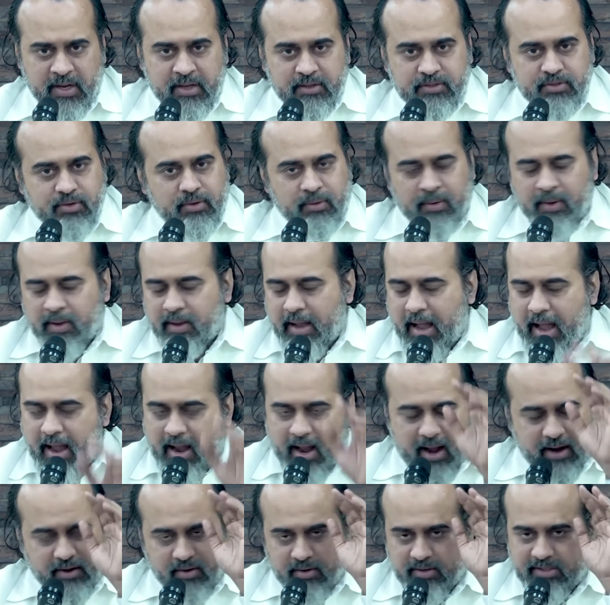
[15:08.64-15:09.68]
So
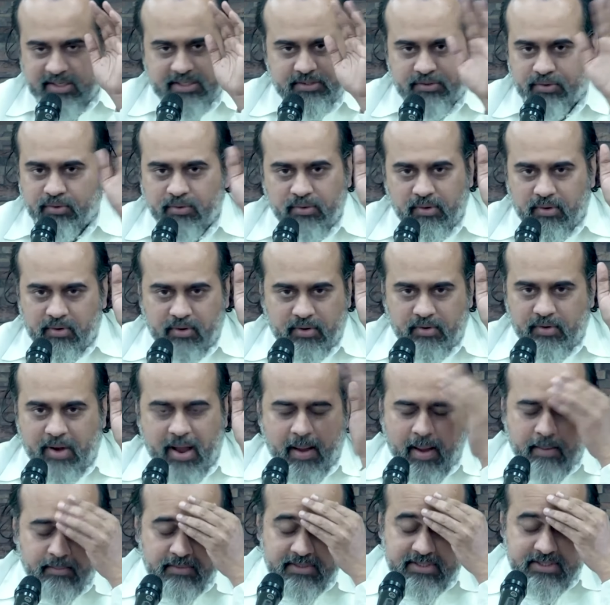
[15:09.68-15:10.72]
I just do not know.
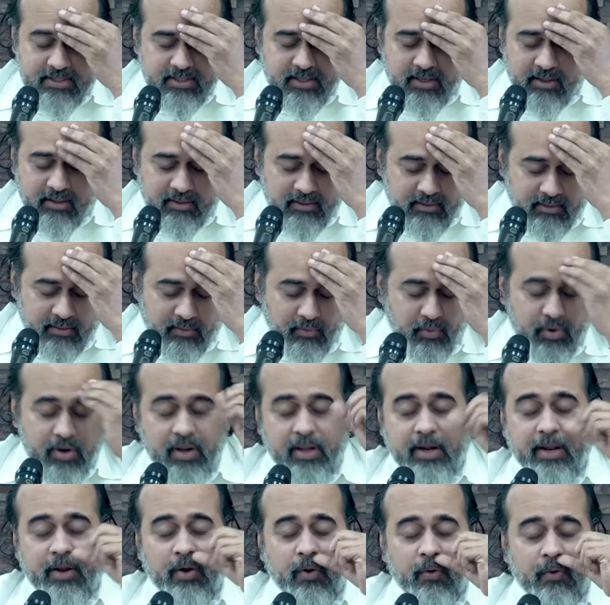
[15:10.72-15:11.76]
I'm still
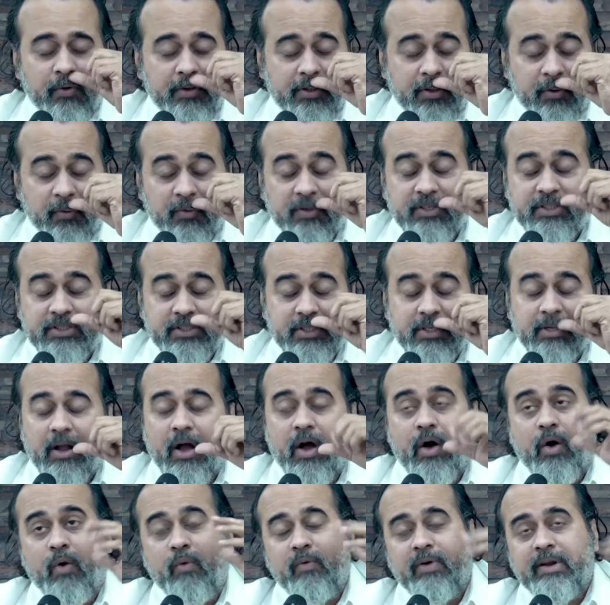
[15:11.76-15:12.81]
wondering over the question
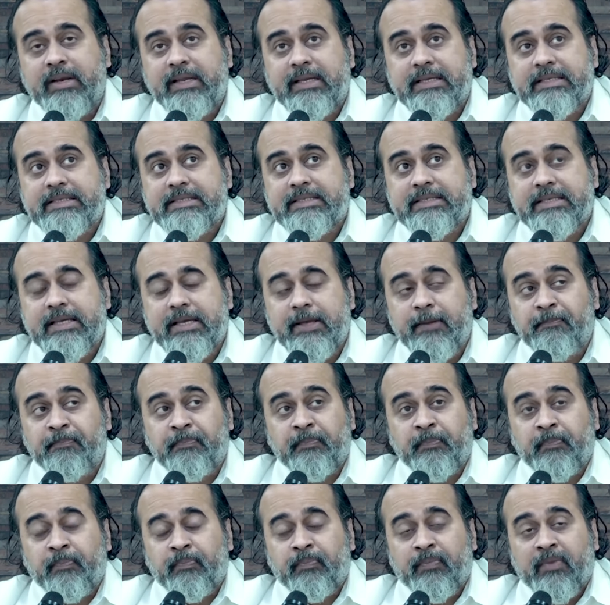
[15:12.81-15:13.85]
how one can say
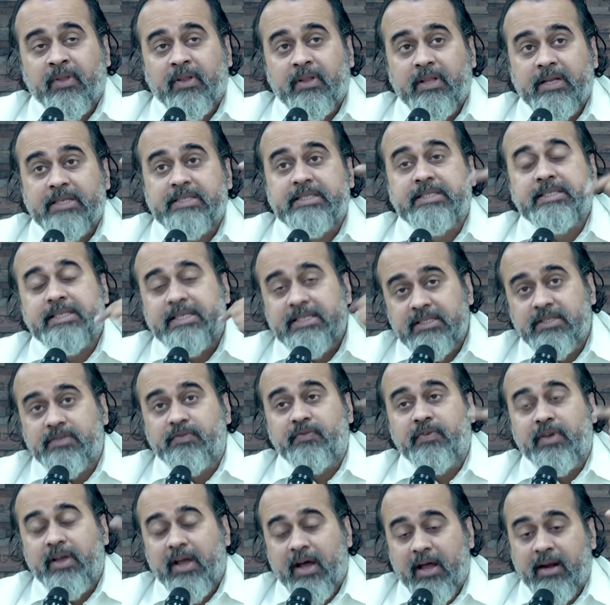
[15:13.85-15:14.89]
that
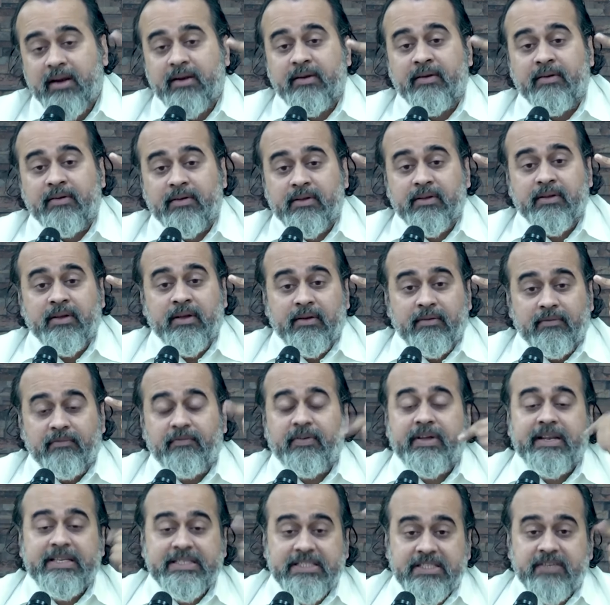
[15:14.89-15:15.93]
since we are
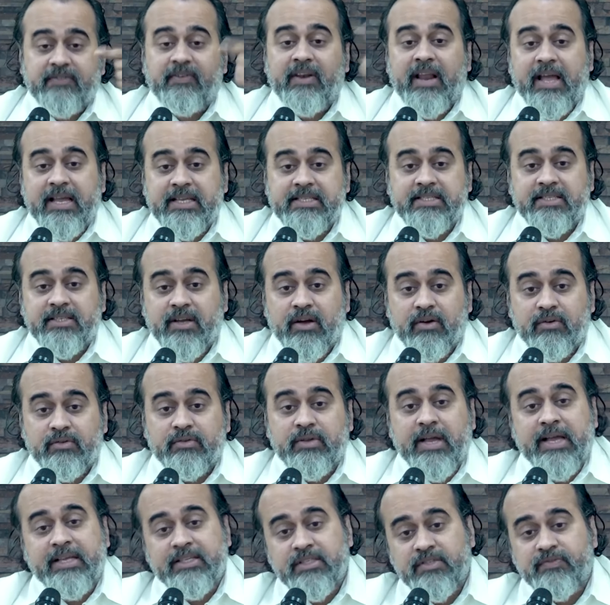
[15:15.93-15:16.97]
very civilized now,
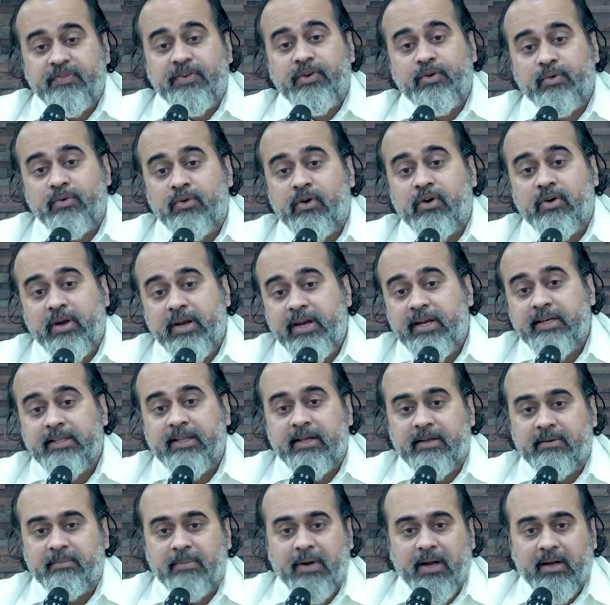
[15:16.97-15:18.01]
hence we do not need
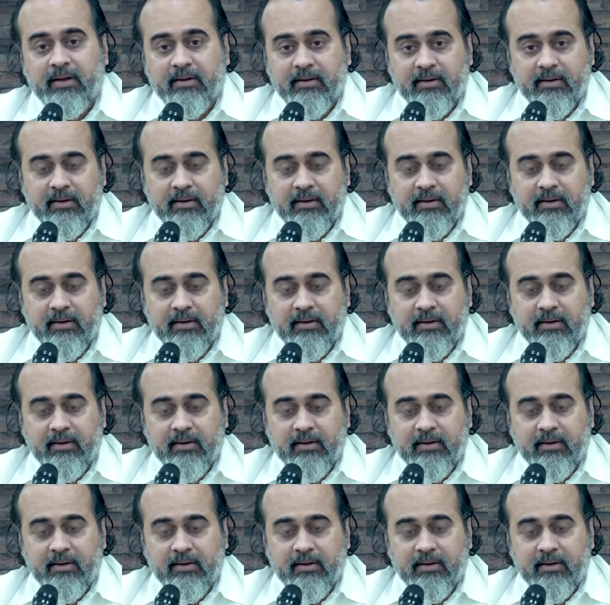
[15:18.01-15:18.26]
dharma.